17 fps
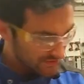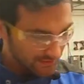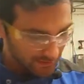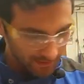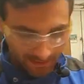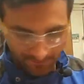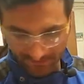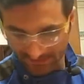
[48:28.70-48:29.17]

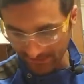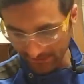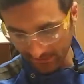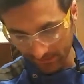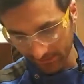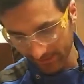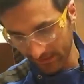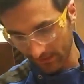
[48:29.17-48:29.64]
gonna obviously
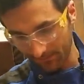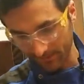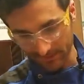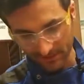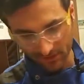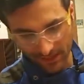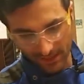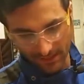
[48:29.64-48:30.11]
clean up the
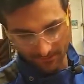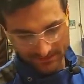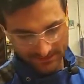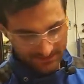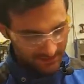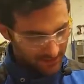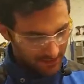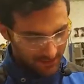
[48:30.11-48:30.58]
scraps,
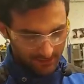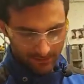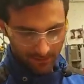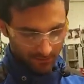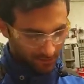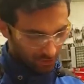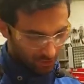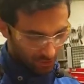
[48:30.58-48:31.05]

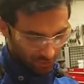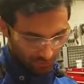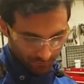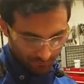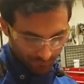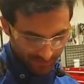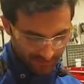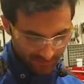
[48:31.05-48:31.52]
the little
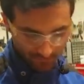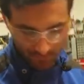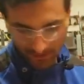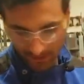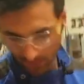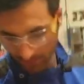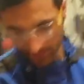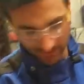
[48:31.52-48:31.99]
bits of
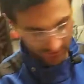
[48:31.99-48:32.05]
wire we